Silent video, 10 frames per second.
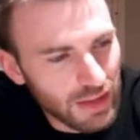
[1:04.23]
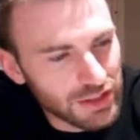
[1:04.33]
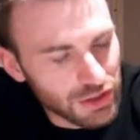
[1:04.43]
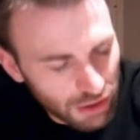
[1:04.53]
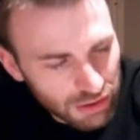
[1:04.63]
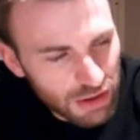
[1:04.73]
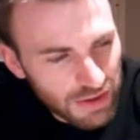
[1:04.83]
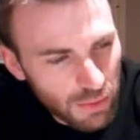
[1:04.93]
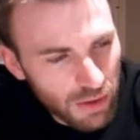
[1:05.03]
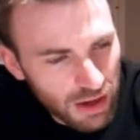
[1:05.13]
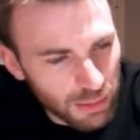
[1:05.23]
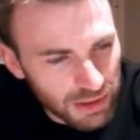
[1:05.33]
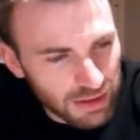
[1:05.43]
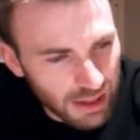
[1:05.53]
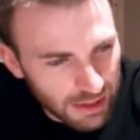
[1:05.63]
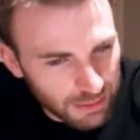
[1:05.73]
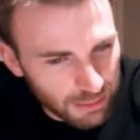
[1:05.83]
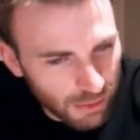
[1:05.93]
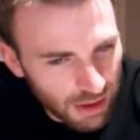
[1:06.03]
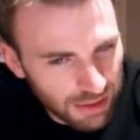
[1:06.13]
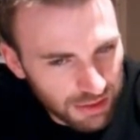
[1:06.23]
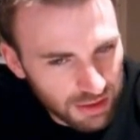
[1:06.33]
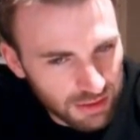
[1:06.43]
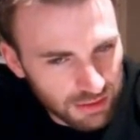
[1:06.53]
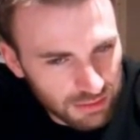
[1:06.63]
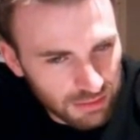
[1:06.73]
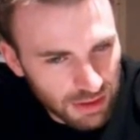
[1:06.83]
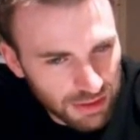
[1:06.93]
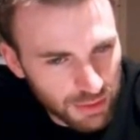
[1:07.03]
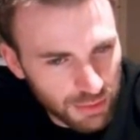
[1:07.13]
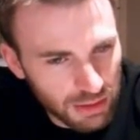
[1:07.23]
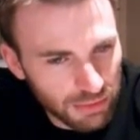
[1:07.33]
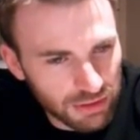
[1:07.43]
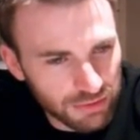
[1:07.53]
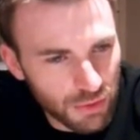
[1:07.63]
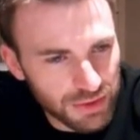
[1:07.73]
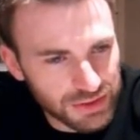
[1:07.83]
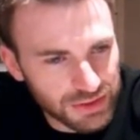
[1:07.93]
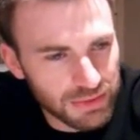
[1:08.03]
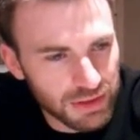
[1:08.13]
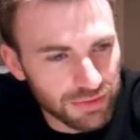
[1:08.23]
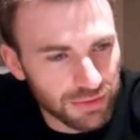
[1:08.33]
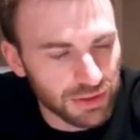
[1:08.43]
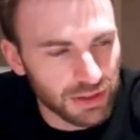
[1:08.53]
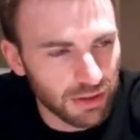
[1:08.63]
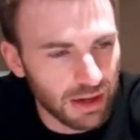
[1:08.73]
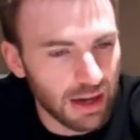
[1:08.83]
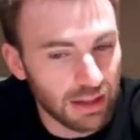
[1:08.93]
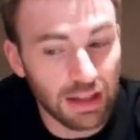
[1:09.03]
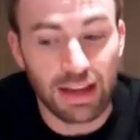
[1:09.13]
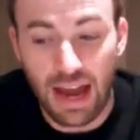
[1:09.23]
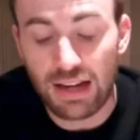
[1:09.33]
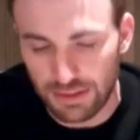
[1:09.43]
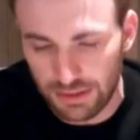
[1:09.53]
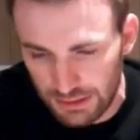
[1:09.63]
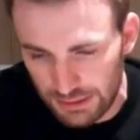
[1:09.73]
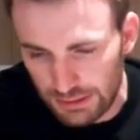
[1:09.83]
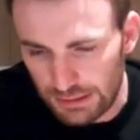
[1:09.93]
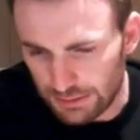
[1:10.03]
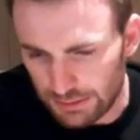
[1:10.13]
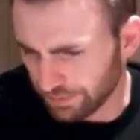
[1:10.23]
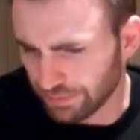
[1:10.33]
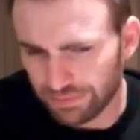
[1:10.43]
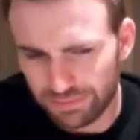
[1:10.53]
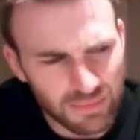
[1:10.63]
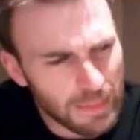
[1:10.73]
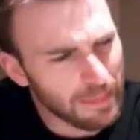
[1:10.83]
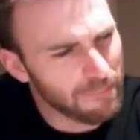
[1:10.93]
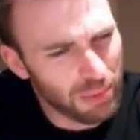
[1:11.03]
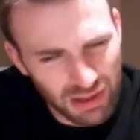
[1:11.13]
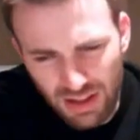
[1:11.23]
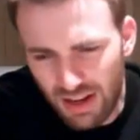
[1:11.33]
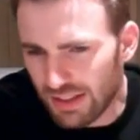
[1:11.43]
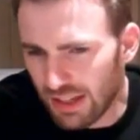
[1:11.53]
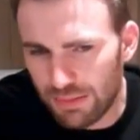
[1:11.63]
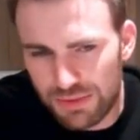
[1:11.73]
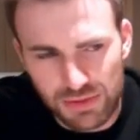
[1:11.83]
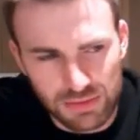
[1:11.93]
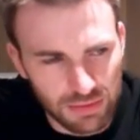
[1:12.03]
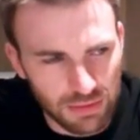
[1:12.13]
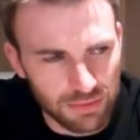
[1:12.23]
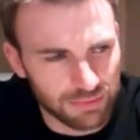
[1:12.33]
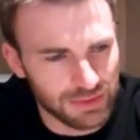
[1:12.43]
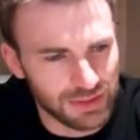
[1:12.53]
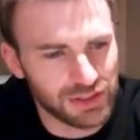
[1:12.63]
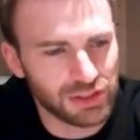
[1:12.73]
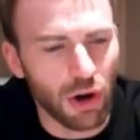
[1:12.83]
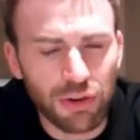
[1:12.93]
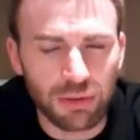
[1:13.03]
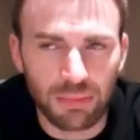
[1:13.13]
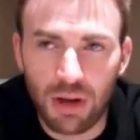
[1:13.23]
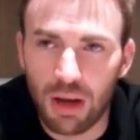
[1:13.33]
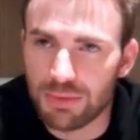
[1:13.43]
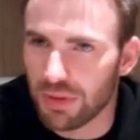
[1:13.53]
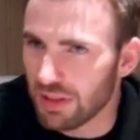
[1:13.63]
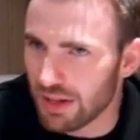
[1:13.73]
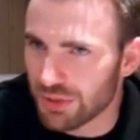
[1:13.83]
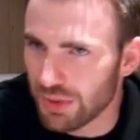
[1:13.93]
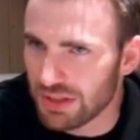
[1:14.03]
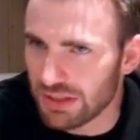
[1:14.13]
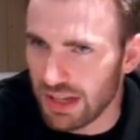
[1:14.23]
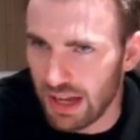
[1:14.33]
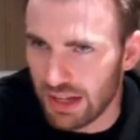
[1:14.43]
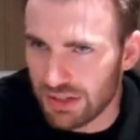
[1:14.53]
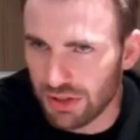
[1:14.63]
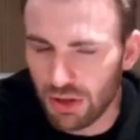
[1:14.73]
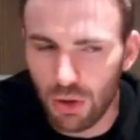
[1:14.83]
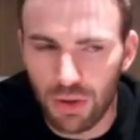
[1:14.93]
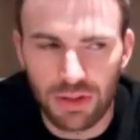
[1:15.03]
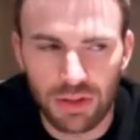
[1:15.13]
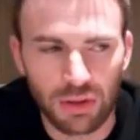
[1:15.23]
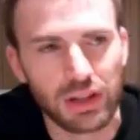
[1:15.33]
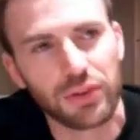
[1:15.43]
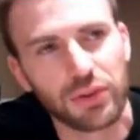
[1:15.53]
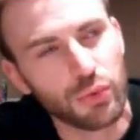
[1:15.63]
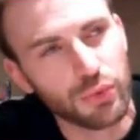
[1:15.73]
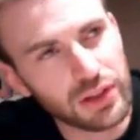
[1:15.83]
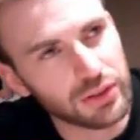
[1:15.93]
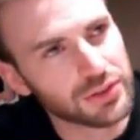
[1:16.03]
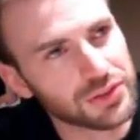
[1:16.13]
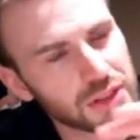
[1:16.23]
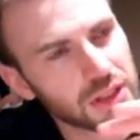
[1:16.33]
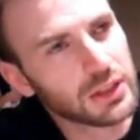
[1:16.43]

I don't know if I want to be that anymore. I think I think what I'm looking for is something different. You know, I, I like acting, but a lot of times stardom comes with a lot of strings attached. You know, and then you look at other careers